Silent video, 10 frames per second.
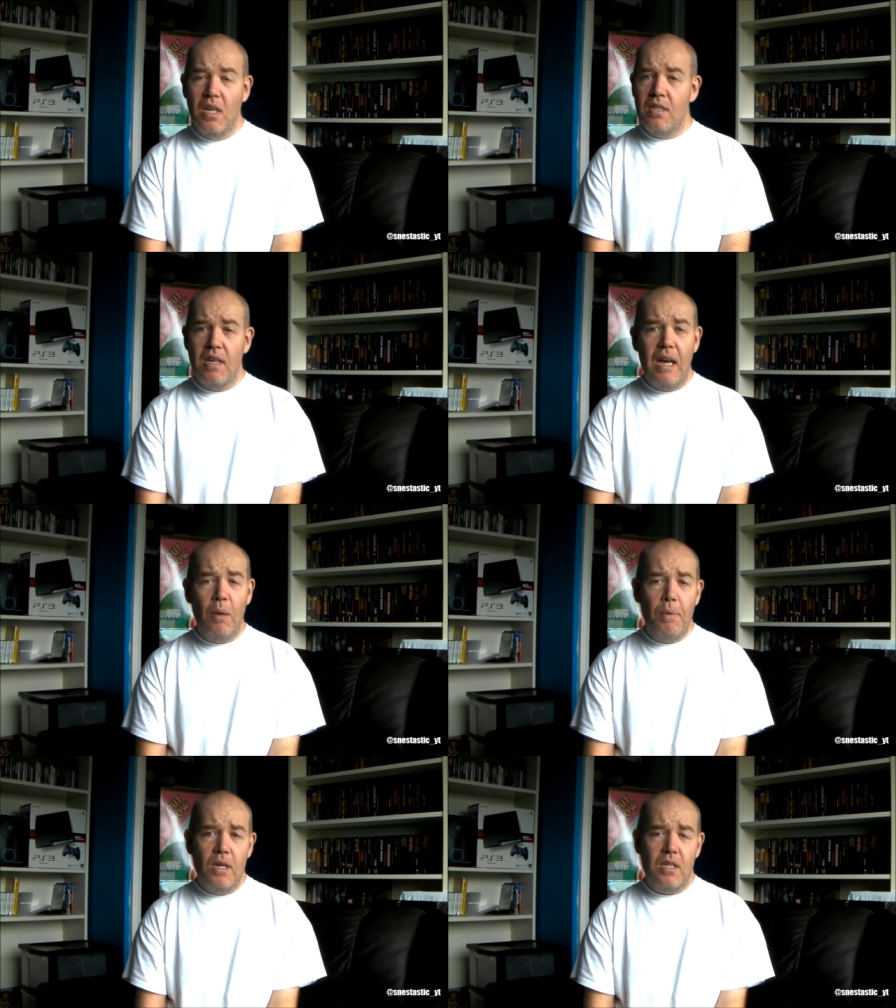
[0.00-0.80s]
So yeah,
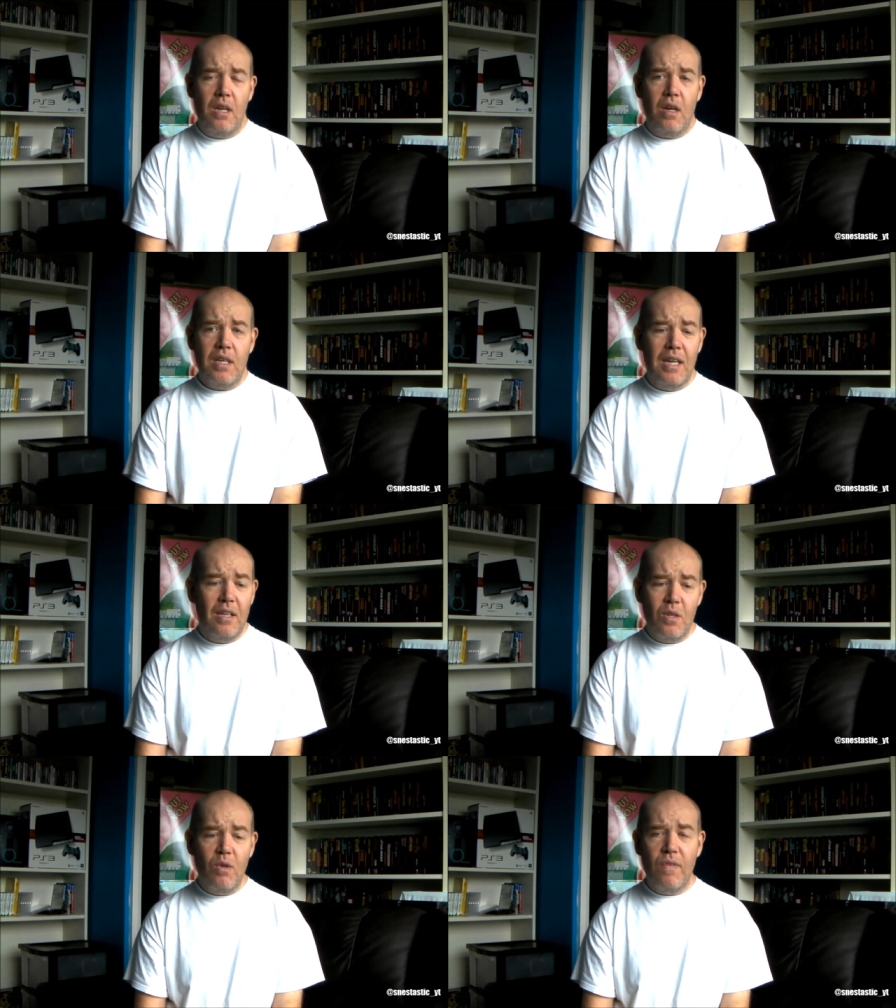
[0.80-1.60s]
I personally like it, and
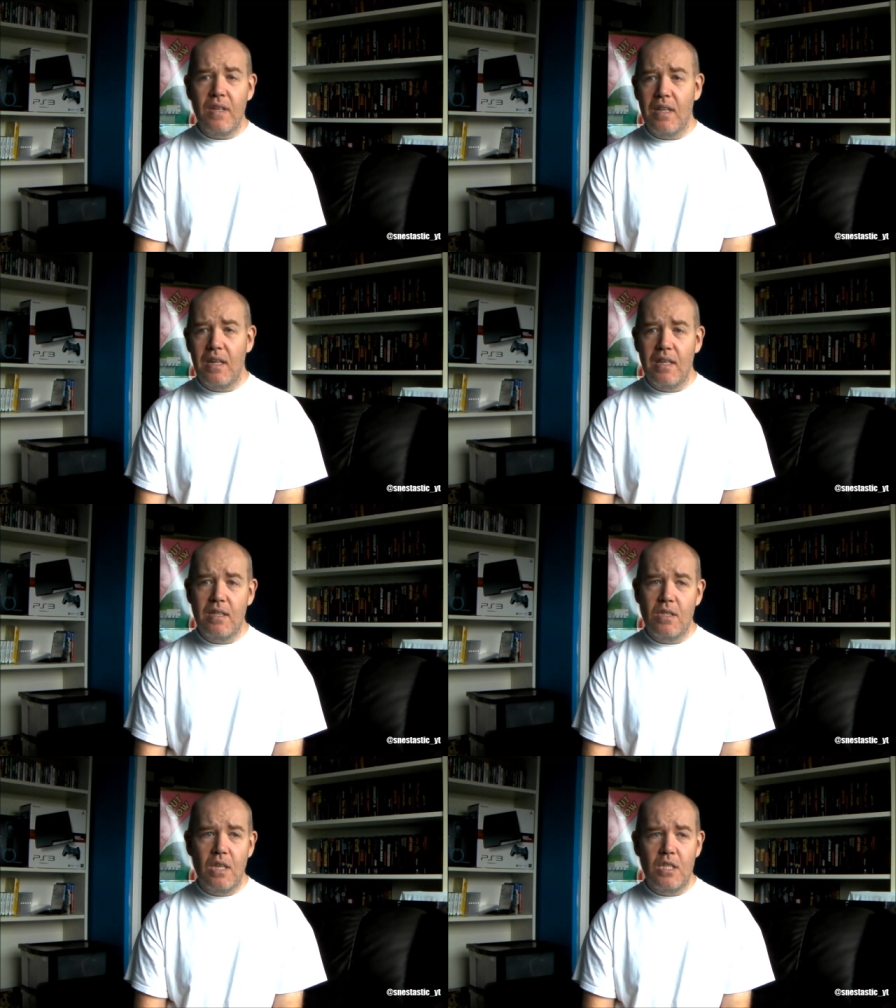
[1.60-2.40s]
I do think that
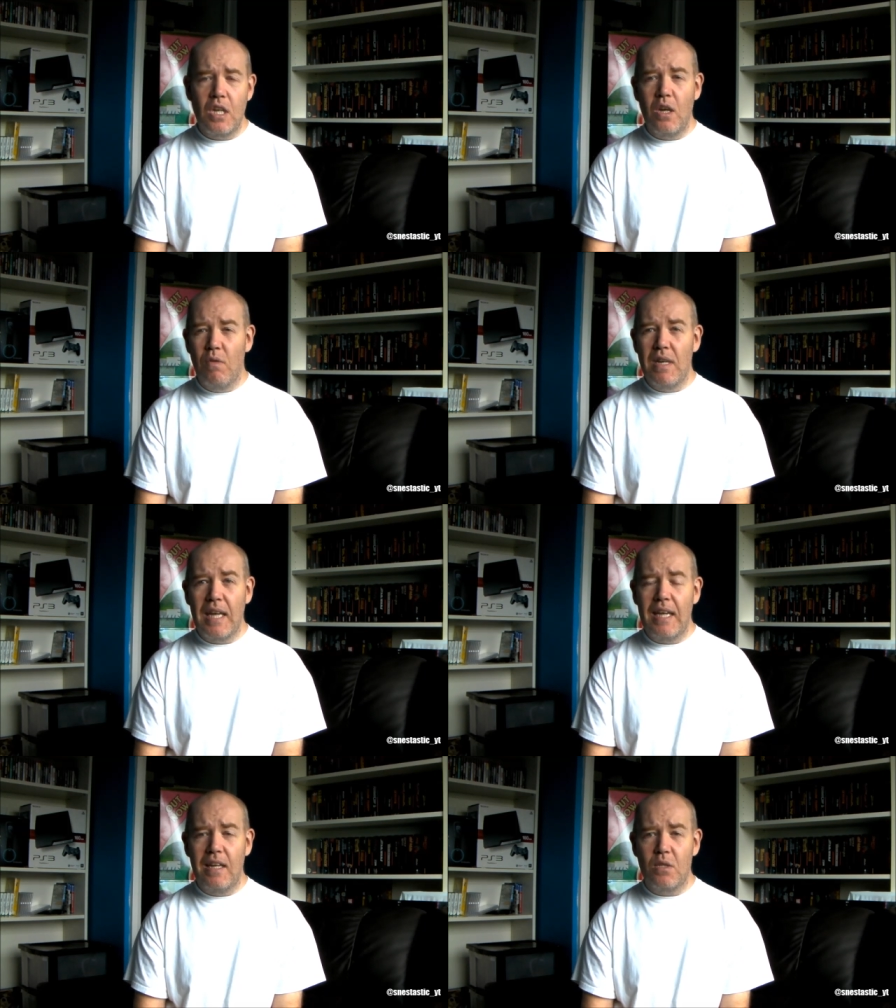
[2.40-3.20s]
it's a little
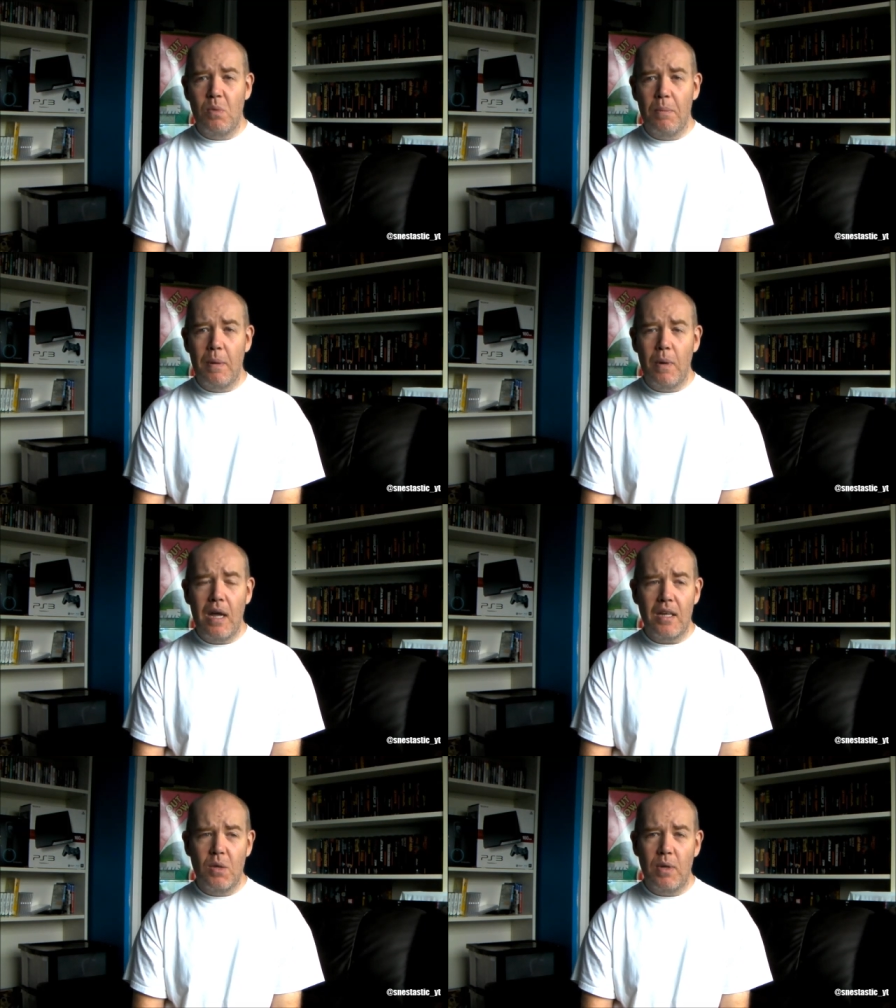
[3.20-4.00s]
ridiculous when people
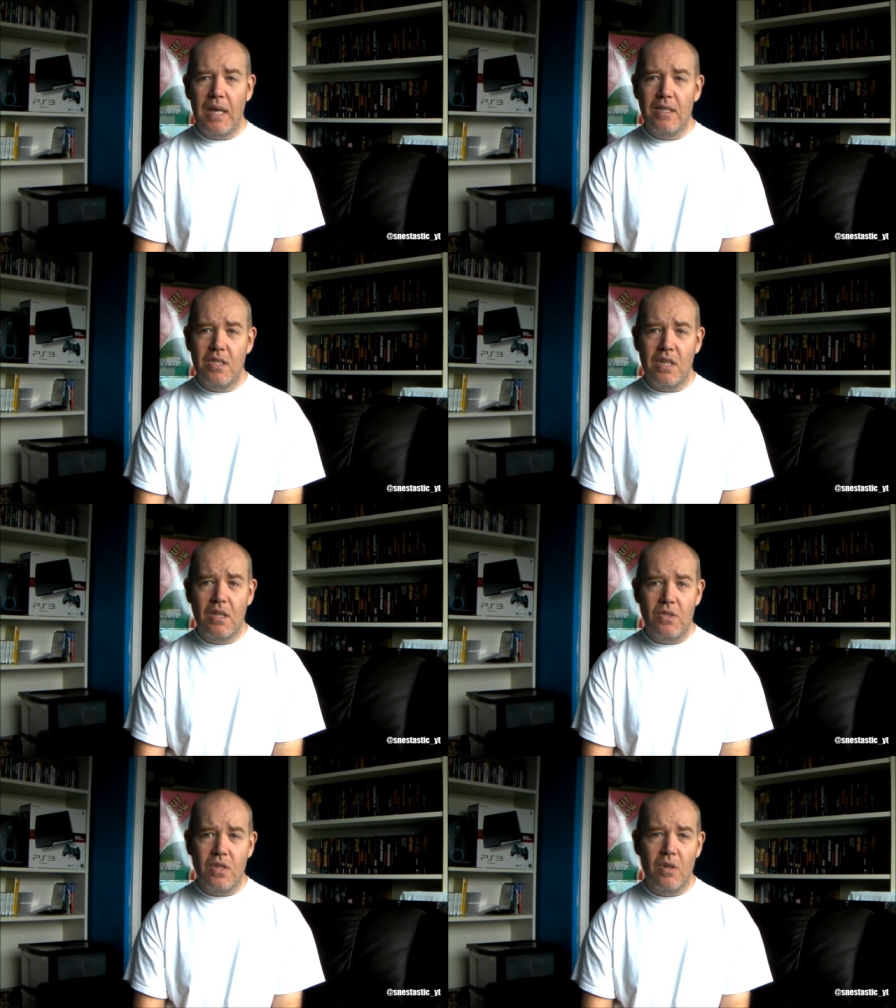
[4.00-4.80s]
argue against the
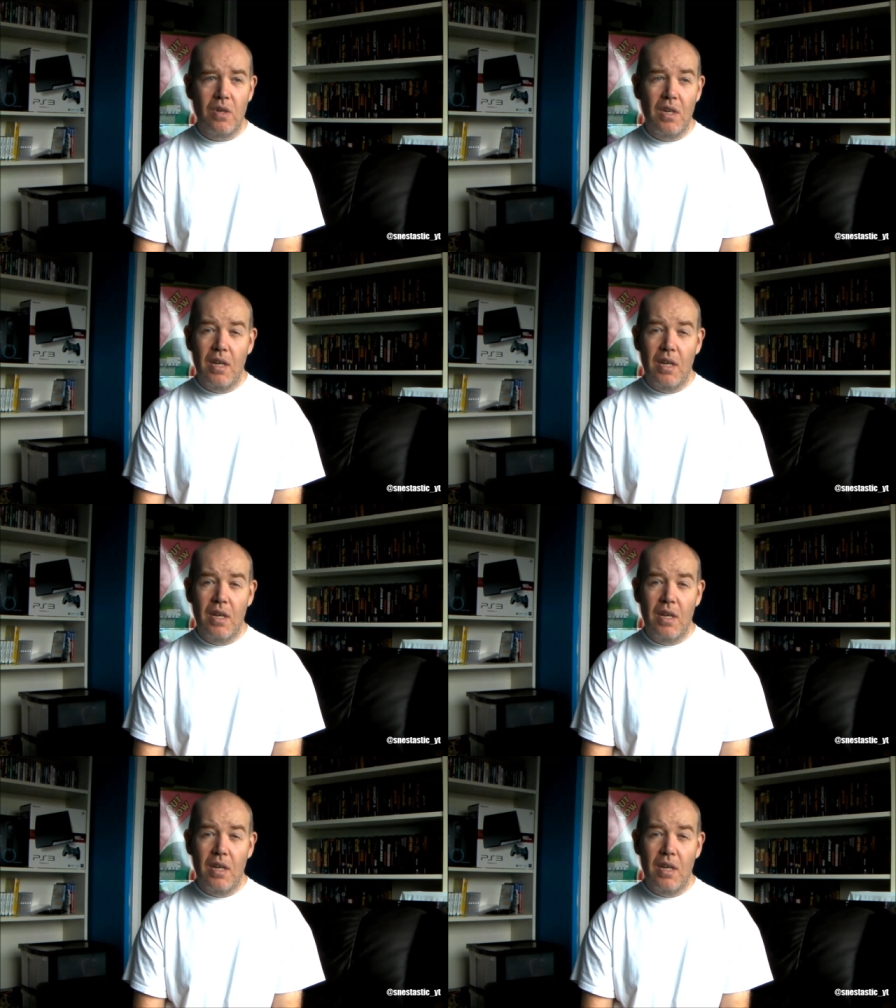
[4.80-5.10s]
console,